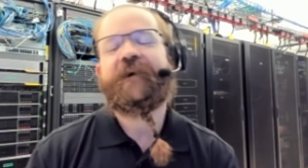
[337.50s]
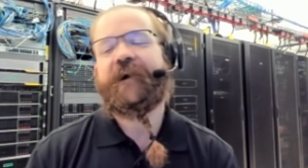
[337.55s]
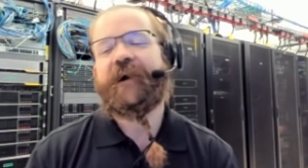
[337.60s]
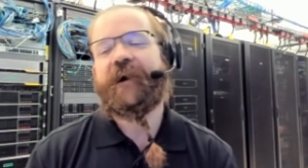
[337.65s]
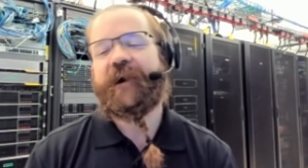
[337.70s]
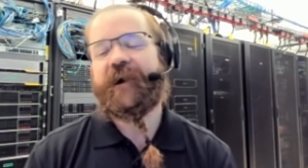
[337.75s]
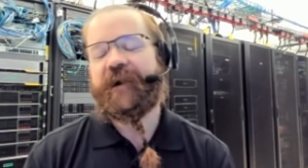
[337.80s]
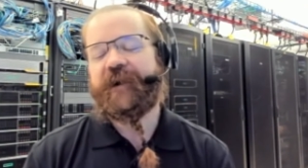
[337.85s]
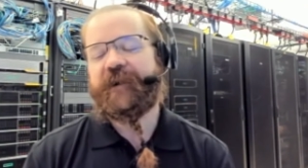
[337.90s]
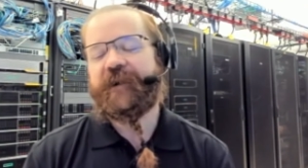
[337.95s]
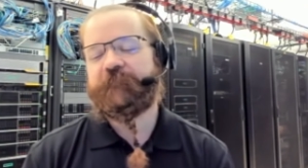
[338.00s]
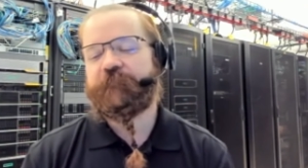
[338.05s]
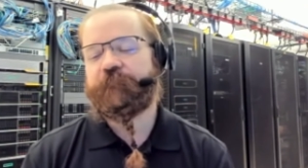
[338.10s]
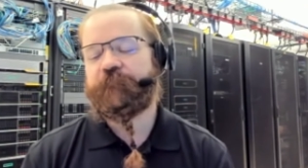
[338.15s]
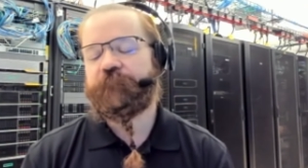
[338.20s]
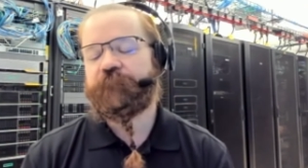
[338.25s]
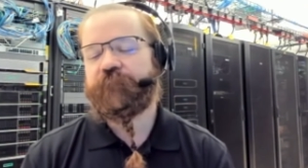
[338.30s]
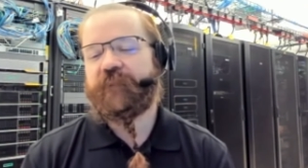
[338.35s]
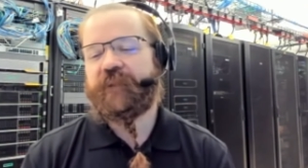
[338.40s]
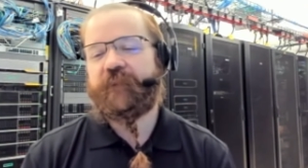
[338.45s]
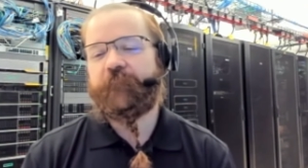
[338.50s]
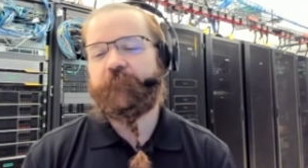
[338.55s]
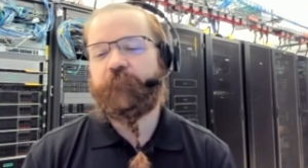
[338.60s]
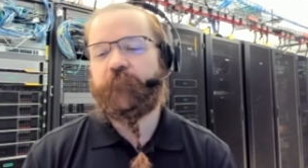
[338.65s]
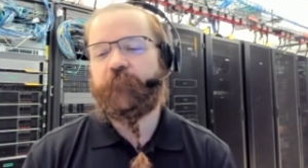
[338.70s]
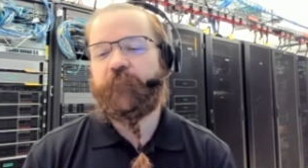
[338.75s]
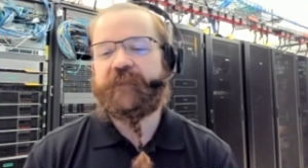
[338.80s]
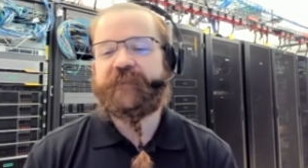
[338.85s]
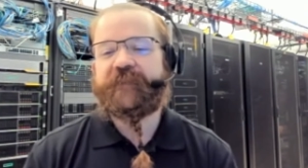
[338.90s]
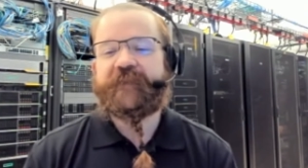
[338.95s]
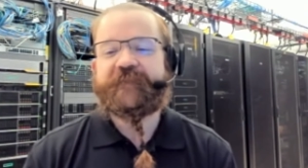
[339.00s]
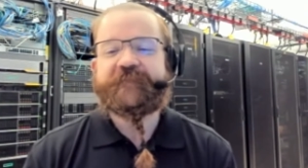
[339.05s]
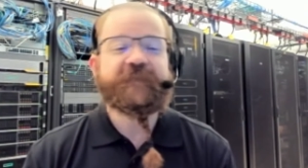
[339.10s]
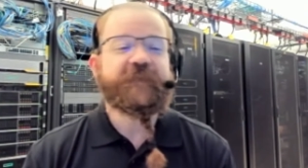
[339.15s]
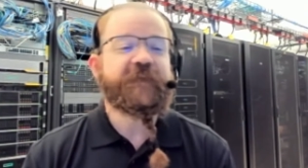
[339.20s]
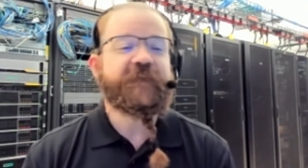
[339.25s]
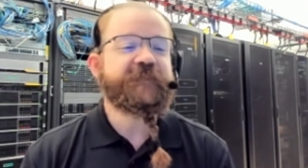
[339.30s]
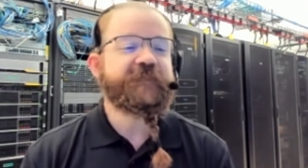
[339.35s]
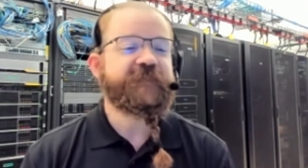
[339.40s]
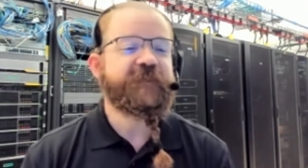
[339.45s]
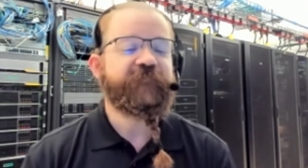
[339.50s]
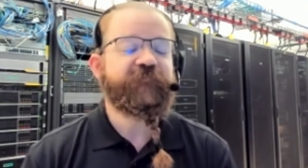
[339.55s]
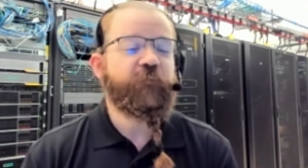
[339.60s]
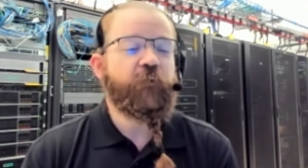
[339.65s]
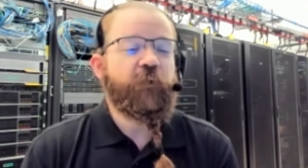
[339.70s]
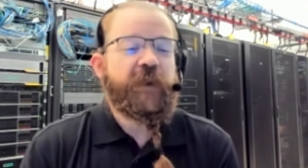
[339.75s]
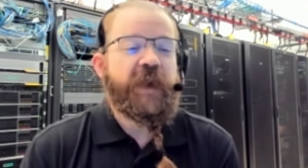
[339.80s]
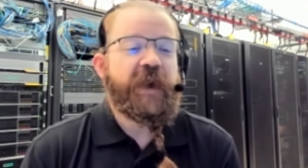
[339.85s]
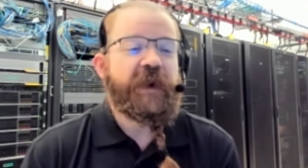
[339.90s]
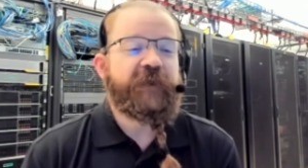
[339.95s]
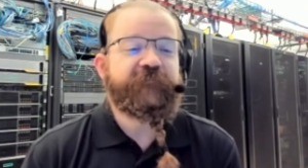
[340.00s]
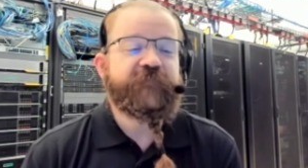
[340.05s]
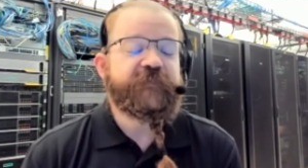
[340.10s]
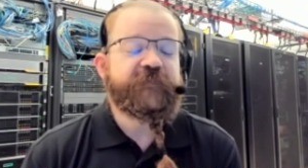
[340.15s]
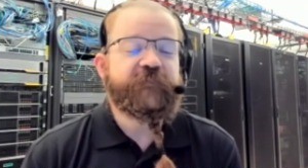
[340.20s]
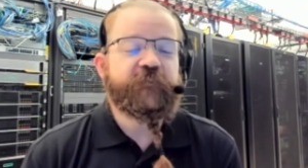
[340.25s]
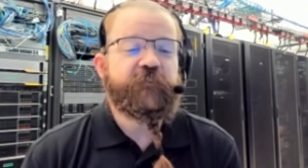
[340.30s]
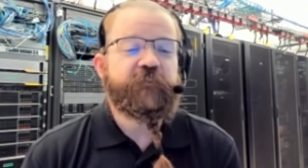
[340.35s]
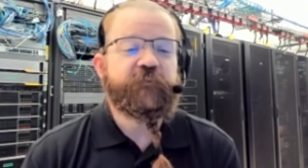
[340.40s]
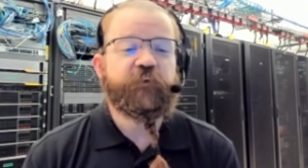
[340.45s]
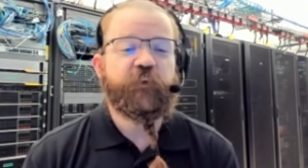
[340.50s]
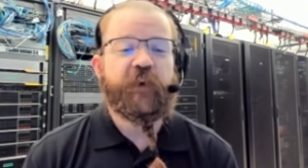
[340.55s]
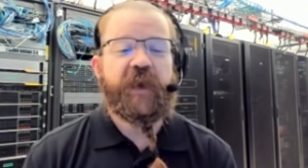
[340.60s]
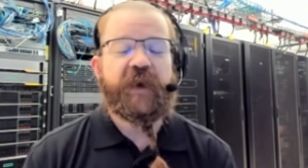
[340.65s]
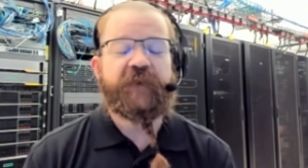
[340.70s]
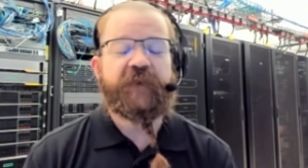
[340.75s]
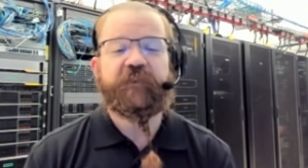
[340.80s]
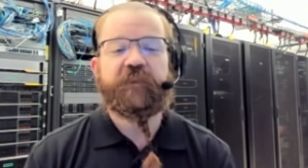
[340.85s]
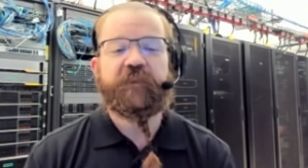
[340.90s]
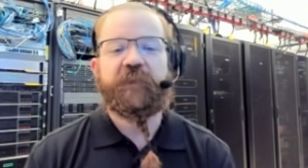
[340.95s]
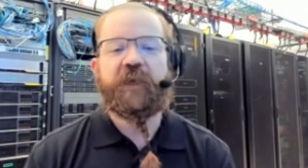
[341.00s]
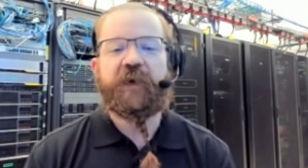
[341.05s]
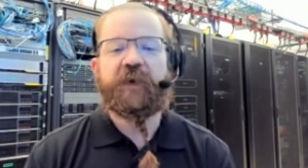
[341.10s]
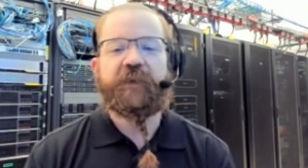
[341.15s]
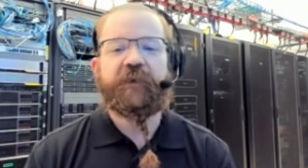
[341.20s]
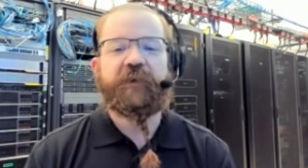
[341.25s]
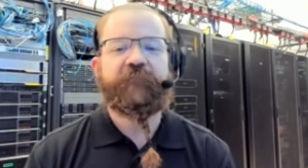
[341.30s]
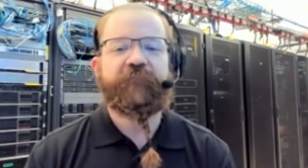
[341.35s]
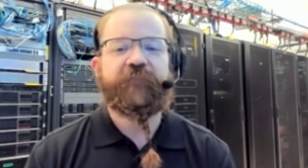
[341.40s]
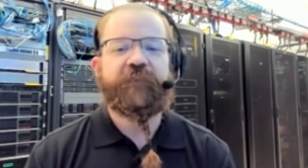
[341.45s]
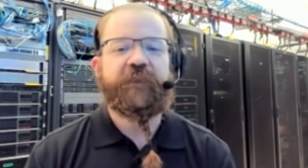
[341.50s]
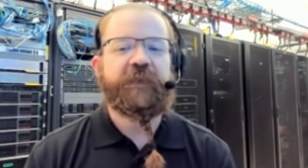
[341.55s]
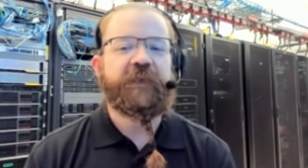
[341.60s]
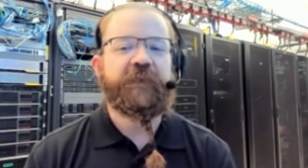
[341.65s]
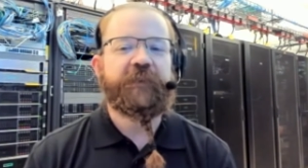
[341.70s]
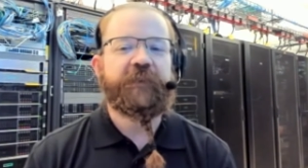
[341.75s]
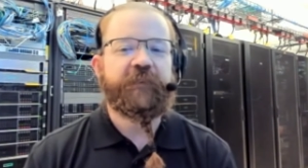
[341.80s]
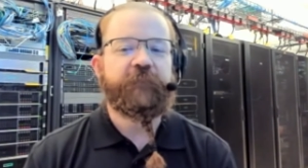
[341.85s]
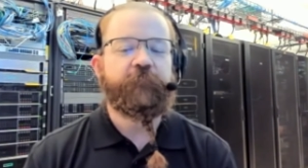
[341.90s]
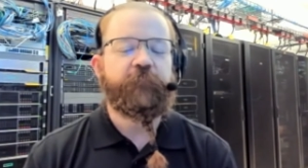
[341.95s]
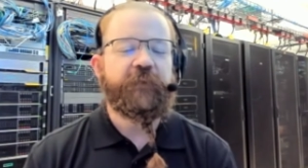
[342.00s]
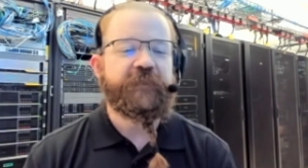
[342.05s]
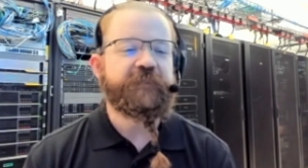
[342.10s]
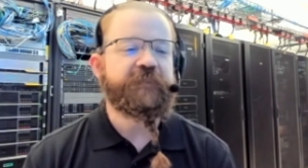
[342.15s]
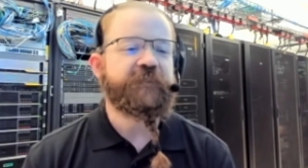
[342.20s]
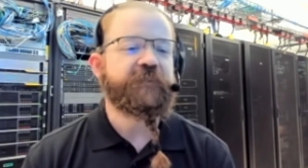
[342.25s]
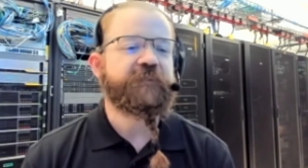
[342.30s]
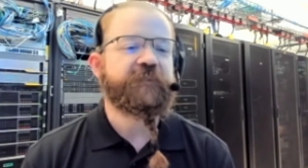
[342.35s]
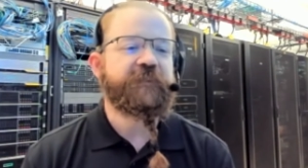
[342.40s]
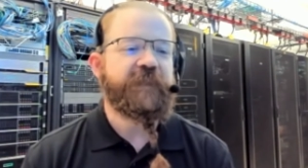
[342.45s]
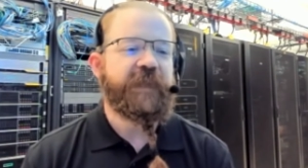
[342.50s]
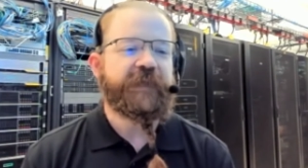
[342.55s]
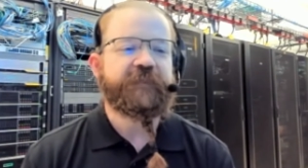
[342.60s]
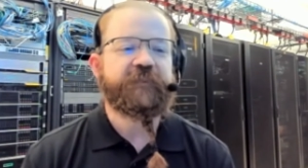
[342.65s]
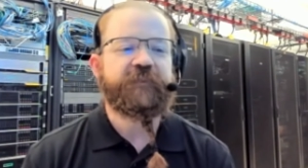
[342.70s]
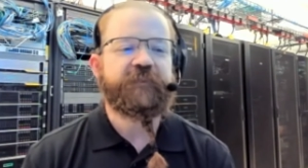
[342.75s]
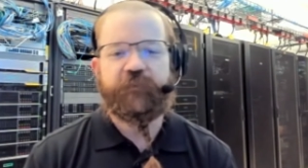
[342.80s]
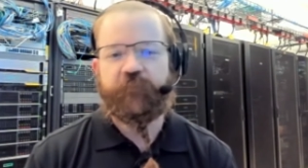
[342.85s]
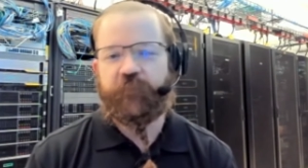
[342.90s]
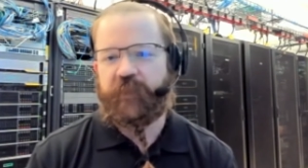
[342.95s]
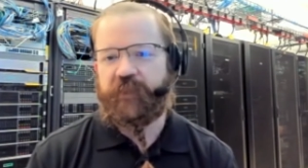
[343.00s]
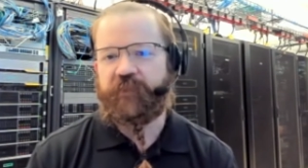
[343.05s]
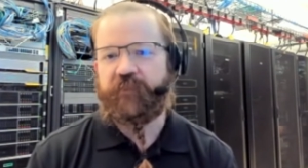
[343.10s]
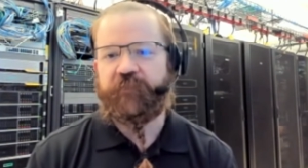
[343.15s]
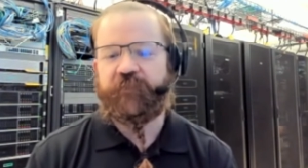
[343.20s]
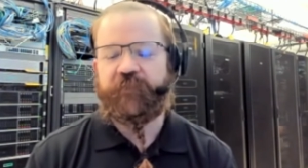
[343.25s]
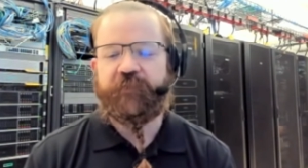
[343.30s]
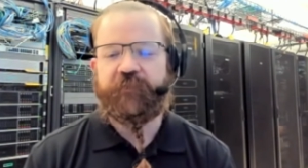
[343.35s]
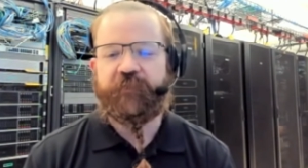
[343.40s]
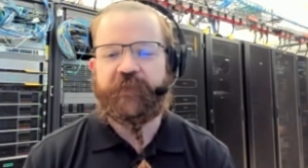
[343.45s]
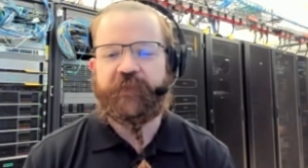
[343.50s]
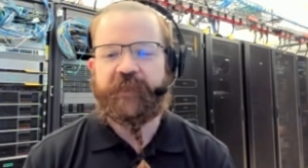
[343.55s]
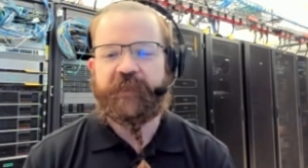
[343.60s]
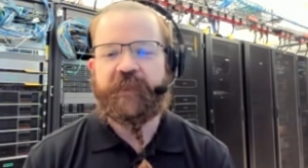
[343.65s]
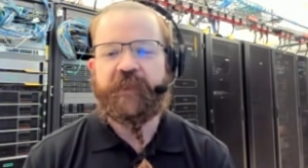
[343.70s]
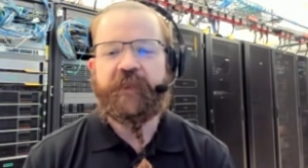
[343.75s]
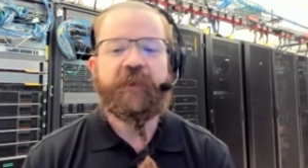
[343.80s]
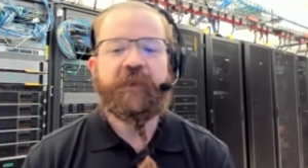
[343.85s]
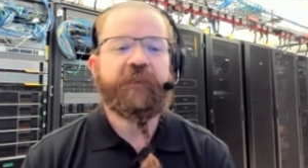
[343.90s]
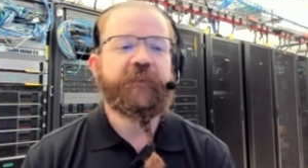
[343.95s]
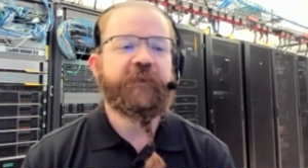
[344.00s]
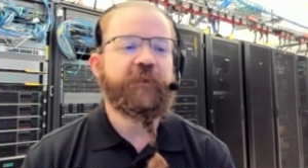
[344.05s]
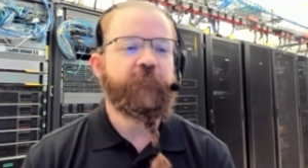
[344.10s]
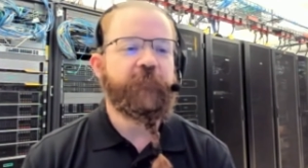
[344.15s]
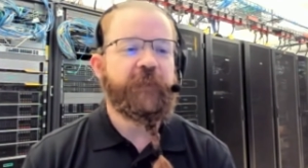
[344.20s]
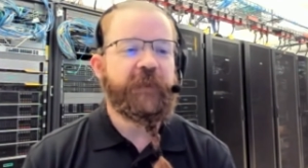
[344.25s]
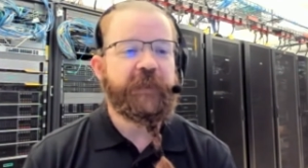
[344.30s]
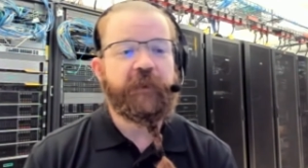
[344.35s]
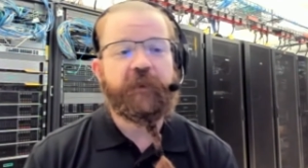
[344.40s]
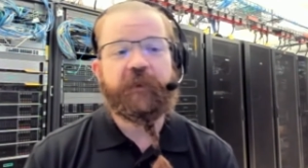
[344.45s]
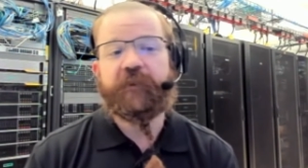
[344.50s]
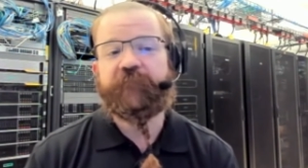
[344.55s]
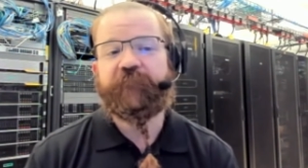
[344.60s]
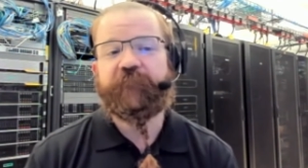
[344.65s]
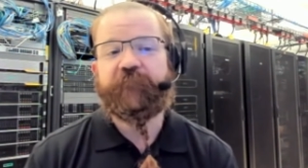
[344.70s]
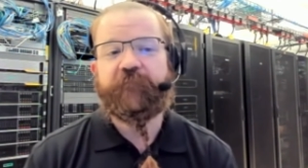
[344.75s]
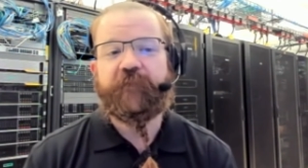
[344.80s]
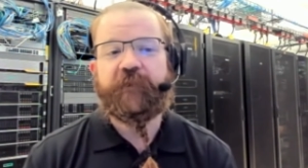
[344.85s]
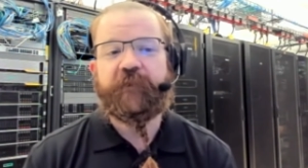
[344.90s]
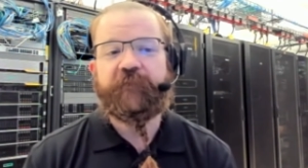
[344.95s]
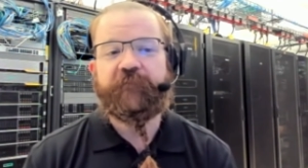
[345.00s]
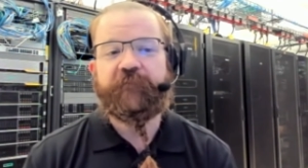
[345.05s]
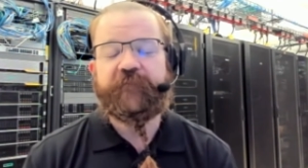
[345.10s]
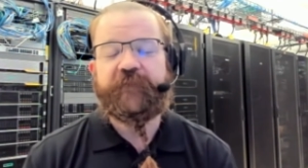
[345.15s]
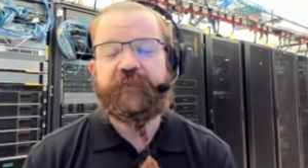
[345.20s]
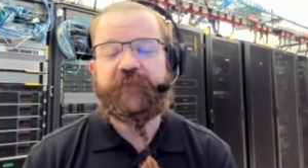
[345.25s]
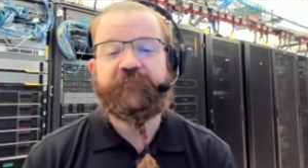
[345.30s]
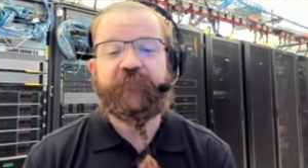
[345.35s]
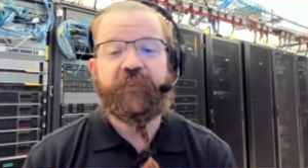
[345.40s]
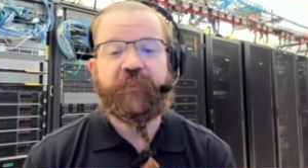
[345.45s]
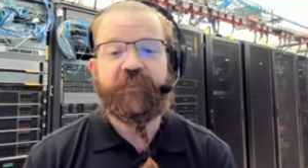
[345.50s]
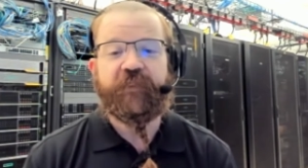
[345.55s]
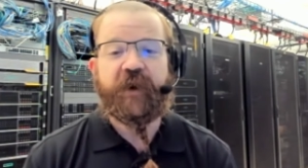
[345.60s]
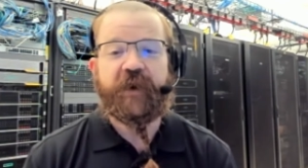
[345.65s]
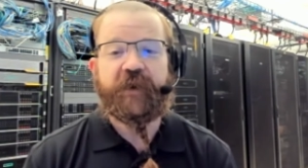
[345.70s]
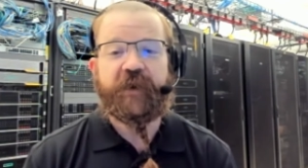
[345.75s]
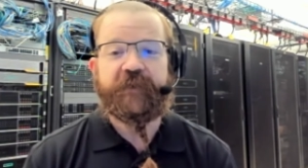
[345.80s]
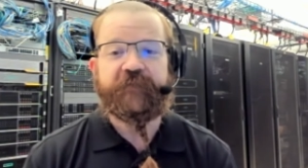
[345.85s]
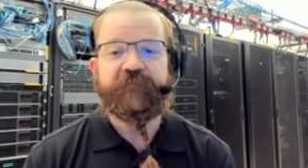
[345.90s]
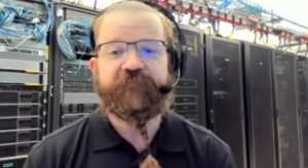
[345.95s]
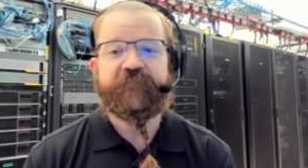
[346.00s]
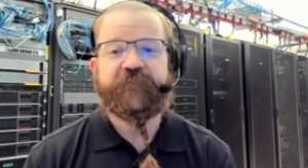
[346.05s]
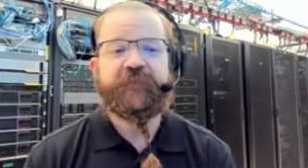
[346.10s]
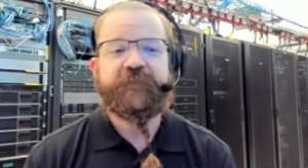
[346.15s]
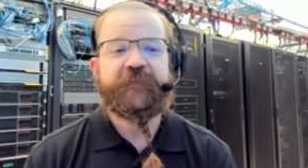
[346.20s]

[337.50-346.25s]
But that's kind of stuff what we have is we have a lot of the pieces next to what you're doing that you may not have even thought of.